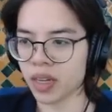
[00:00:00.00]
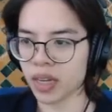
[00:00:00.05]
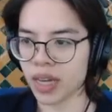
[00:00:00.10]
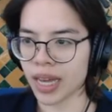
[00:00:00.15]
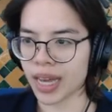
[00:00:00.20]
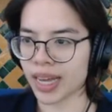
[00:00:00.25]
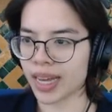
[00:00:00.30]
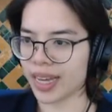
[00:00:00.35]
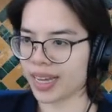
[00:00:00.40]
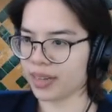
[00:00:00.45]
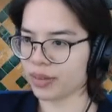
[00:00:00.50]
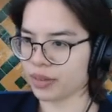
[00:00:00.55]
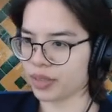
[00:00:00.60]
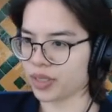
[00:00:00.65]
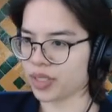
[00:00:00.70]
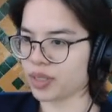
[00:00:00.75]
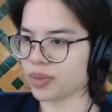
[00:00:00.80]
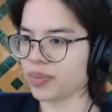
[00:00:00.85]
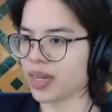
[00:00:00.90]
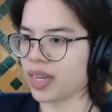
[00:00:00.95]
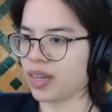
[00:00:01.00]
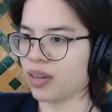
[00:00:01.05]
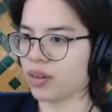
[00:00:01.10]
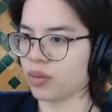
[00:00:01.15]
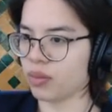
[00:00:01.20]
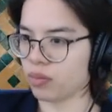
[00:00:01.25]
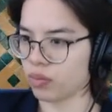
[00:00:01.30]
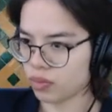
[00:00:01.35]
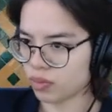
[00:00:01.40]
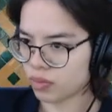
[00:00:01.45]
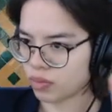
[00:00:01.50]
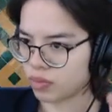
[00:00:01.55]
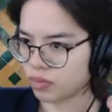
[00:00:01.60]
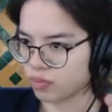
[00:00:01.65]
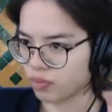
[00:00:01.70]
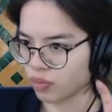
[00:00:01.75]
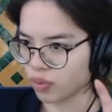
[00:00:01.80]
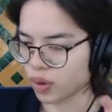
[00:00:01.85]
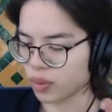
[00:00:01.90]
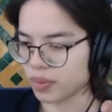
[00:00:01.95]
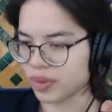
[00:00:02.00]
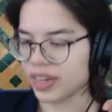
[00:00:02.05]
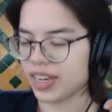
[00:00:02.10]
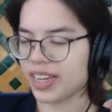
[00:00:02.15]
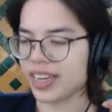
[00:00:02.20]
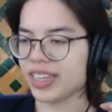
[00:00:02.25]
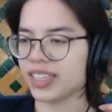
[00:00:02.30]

how to smile properly.